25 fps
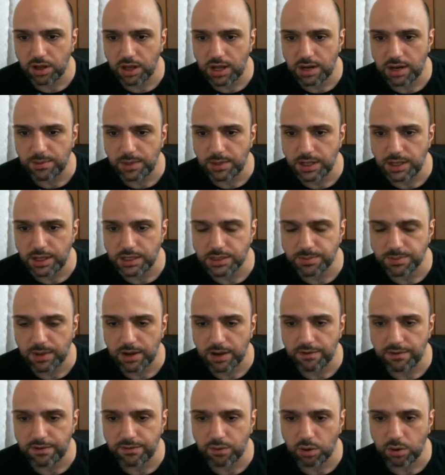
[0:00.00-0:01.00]
enemies
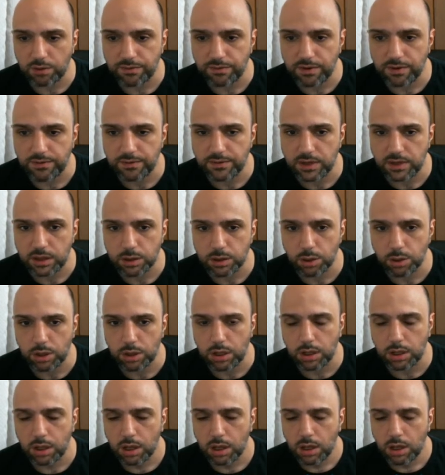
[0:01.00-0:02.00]
by
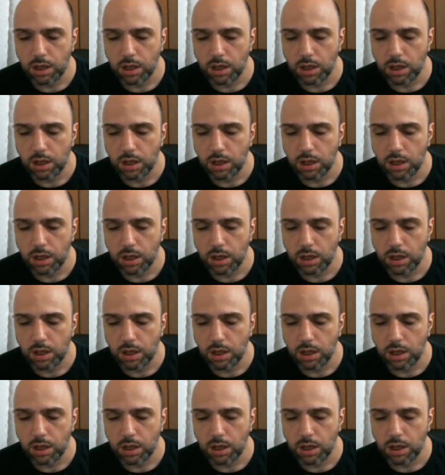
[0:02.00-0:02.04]
453.